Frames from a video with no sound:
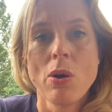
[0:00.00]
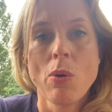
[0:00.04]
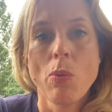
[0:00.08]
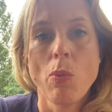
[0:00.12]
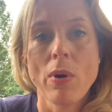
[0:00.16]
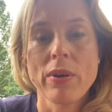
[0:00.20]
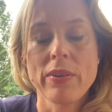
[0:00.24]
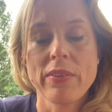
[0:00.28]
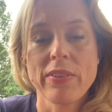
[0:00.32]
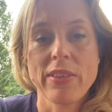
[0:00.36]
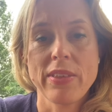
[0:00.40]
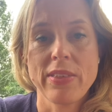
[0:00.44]

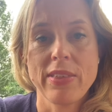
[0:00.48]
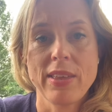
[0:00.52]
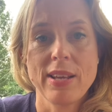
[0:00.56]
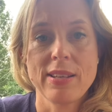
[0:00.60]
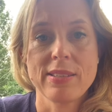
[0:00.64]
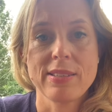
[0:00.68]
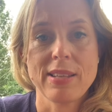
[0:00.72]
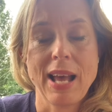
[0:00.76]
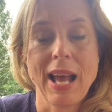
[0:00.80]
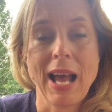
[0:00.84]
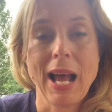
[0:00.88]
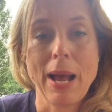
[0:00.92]
One of the
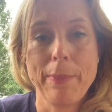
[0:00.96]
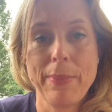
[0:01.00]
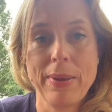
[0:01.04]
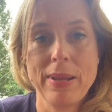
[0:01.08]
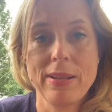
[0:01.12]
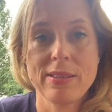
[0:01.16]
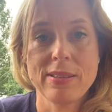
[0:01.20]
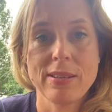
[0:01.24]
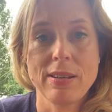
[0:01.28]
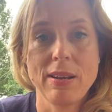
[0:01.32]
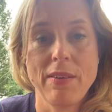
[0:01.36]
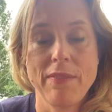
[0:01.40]
things that
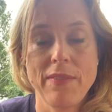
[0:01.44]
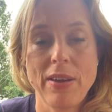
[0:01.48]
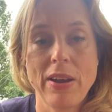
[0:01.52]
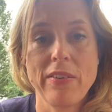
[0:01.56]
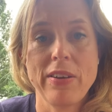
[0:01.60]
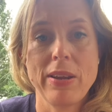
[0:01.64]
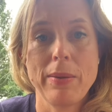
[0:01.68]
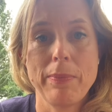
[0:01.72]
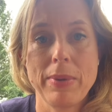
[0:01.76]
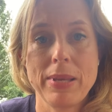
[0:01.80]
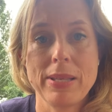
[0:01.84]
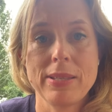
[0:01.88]
happens in our
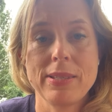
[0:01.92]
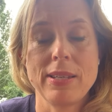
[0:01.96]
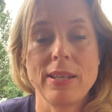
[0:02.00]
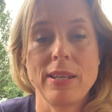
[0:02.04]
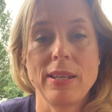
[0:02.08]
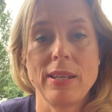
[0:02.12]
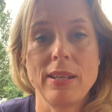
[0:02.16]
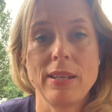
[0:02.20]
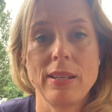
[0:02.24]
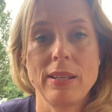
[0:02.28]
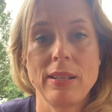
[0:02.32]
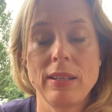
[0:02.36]
very
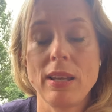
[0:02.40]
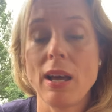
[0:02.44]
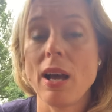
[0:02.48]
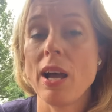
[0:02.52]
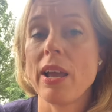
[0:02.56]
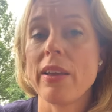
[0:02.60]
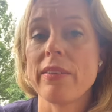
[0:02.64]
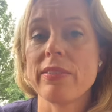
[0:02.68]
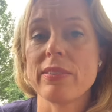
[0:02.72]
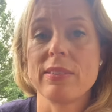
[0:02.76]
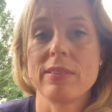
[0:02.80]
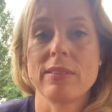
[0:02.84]
busy
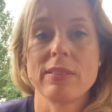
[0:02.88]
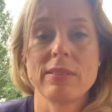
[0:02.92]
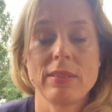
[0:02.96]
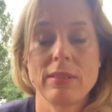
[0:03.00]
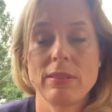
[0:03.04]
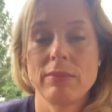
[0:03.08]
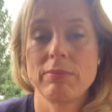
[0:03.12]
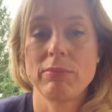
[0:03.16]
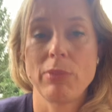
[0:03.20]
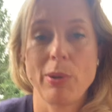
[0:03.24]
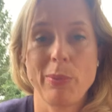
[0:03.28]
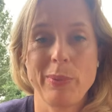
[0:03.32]
lives, and it's
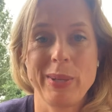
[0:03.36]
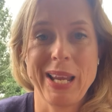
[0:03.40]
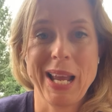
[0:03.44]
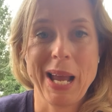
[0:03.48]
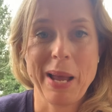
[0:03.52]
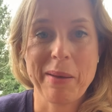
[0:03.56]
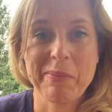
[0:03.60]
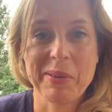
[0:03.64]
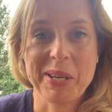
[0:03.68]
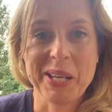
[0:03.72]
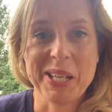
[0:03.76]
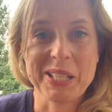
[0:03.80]
probably
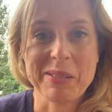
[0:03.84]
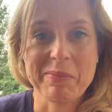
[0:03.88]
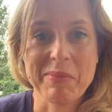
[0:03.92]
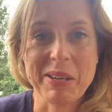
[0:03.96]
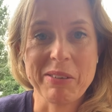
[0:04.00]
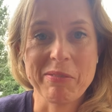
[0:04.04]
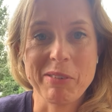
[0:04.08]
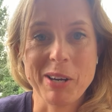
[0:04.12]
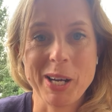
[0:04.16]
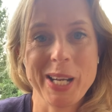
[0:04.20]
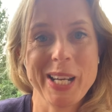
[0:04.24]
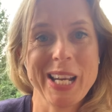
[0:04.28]
happening to
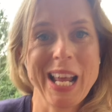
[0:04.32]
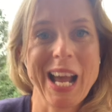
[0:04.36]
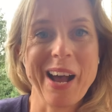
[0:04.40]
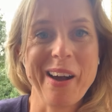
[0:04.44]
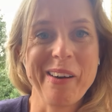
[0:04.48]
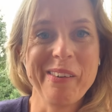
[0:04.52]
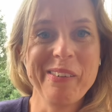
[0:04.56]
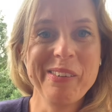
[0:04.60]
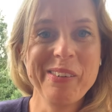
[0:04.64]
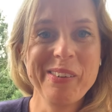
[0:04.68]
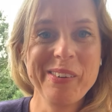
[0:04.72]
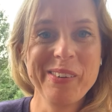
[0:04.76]
me right
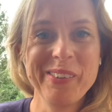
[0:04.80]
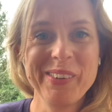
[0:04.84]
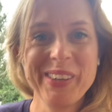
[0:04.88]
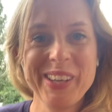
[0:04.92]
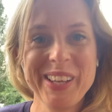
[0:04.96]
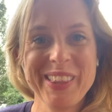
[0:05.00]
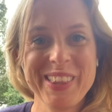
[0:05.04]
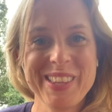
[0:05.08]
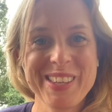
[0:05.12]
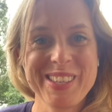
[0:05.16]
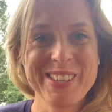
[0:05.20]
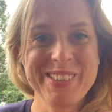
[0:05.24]
now
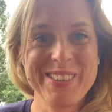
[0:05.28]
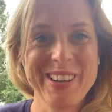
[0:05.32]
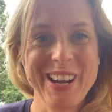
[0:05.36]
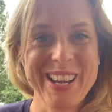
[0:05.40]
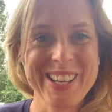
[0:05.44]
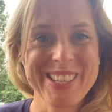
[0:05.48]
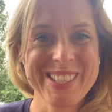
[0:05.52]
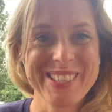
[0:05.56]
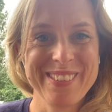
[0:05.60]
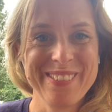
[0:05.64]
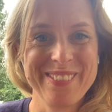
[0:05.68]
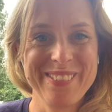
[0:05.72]
in the
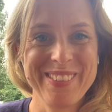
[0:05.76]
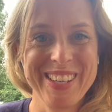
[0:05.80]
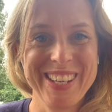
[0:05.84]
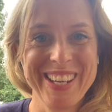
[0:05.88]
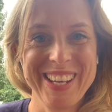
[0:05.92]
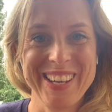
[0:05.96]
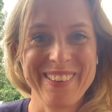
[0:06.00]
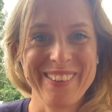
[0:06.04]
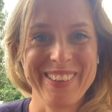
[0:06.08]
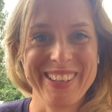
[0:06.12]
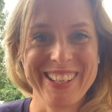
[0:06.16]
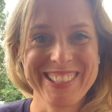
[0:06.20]
stress of
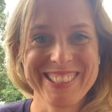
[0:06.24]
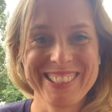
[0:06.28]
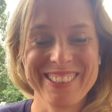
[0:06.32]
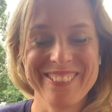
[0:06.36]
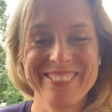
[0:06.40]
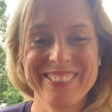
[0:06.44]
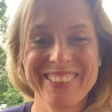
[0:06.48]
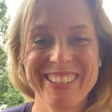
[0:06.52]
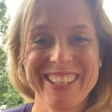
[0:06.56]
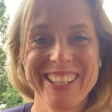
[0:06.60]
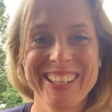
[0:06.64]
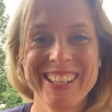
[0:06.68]
videoing
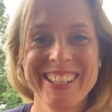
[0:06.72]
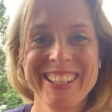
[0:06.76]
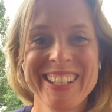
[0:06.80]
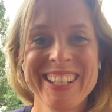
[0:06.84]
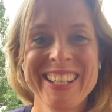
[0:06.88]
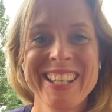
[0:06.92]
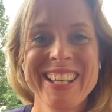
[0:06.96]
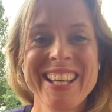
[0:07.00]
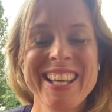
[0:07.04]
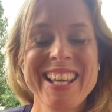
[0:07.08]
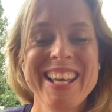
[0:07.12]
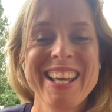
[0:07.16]
something,
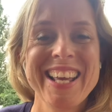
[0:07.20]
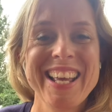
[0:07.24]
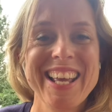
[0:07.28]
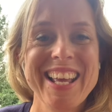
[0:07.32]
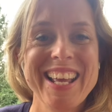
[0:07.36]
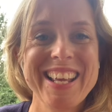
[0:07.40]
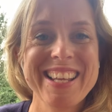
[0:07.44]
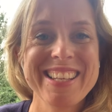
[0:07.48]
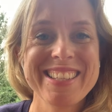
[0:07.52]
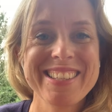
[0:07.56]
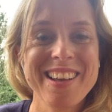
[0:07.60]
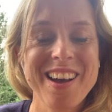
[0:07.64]

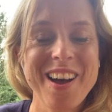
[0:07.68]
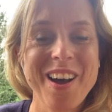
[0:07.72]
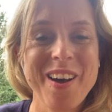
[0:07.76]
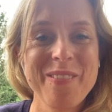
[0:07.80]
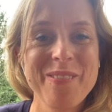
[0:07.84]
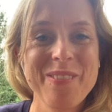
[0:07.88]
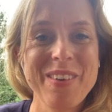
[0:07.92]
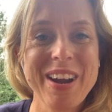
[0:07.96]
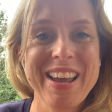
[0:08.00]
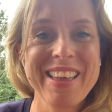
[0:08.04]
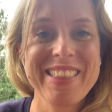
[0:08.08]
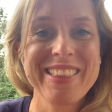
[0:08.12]
is that our
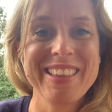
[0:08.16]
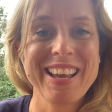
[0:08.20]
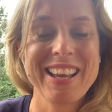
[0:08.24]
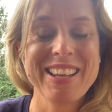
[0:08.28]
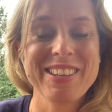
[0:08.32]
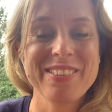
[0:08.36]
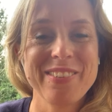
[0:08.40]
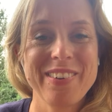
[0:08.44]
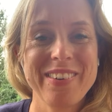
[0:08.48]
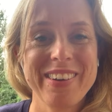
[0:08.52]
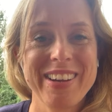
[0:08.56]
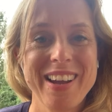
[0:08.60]
breath
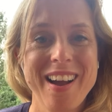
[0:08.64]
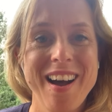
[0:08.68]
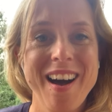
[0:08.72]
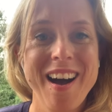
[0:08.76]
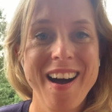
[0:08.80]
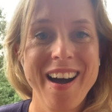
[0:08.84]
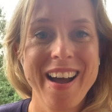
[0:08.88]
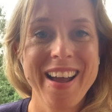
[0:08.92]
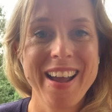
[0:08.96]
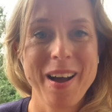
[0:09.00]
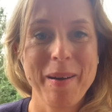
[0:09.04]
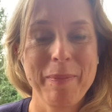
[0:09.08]
gets very
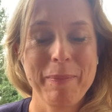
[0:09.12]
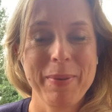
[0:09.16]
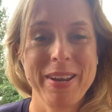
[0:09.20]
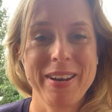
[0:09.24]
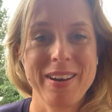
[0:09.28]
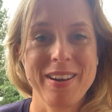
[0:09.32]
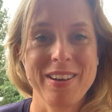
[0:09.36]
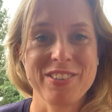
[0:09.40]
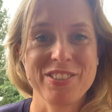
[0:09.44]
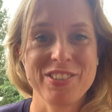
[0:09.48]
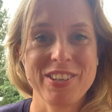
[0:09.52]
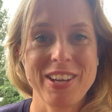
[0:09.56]
high up in
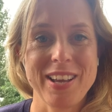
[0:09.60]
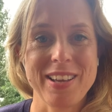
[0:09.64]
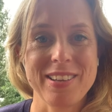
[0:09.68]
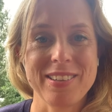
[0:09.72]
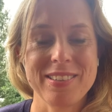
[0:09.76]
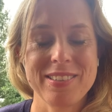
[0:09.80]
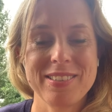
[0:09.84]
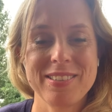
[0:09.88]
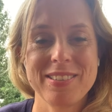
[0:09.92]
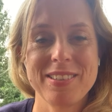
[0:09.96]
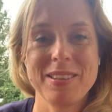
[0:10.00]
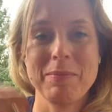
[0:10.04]
our
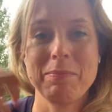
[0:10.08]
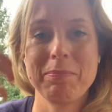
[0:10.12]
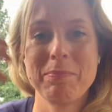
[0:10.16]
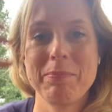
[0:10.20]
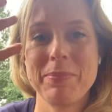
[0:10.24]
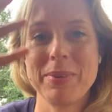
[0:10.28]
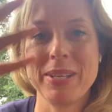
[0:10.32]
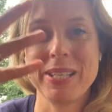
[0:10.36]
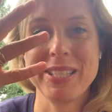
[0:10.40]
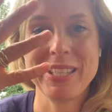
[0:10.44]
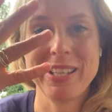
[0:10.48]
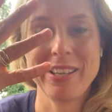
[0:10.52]
chest. The
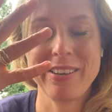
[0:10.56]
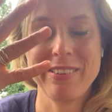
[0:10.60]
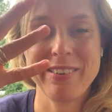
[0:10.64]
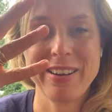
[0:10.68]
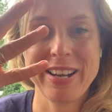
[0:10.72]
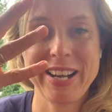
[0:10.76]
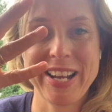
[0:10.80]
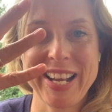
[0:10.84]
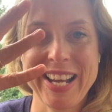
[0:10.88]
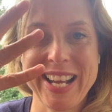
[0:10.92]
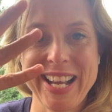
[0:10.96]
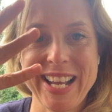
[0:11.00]
busier
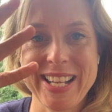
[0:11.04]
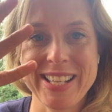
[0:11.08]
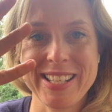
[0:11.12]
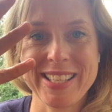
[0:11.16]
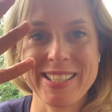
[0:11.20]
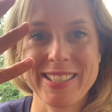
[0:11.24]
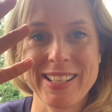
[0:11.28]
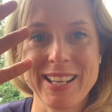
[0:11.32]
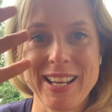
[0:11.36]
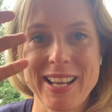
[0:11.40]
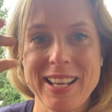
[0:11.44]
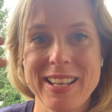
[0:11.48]
our
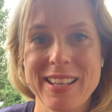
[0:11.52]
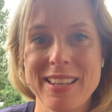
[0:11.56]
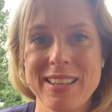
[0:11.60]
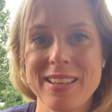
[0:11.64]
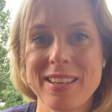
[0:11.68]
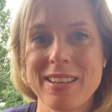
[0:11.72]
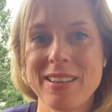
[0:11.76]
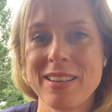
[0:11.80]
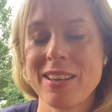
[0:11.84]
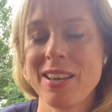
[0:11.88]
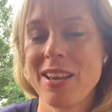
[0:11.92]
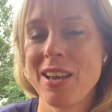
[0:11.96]
heads get,
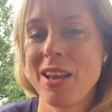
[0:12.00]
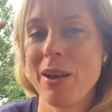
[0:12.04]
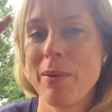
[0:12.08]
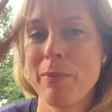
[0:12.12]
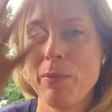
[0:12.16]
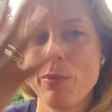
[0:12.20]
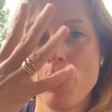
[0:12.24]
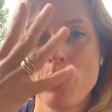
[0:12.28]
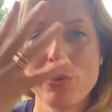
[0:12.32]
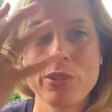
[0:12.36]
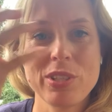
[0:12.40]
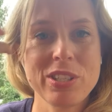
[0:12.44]
the
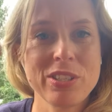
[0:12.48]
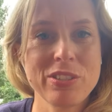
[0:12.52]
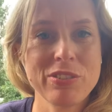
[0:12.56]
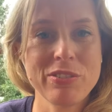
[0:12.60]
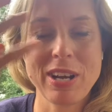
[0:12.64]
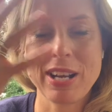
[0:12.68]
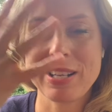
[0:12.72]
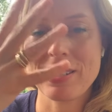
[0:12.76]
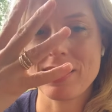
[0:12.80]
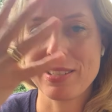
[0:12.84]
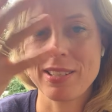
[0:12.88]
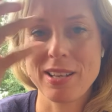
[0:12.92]
more
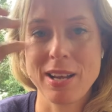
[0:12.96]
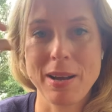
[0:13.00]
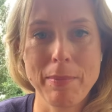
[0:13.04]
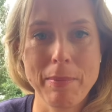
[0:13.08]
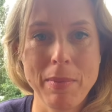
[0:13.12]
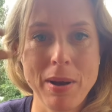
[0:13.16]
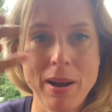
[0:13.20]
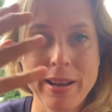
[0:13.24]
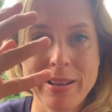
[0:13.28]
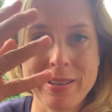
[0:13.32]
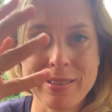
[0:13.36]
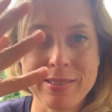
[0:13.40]
distracted our
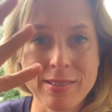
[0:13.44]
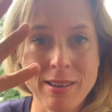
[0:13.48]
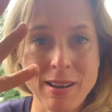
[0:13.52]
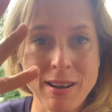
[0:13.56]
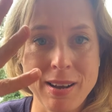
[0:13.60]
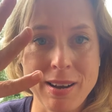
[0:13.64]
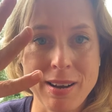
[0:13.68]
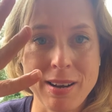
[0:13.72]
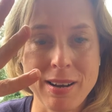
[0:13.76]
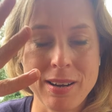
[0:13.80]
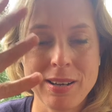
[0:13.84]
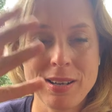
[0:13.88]
minds
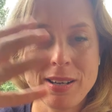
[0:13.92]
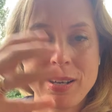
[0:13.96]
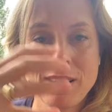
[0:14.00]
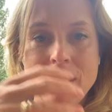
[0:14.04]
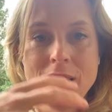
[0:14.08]
are.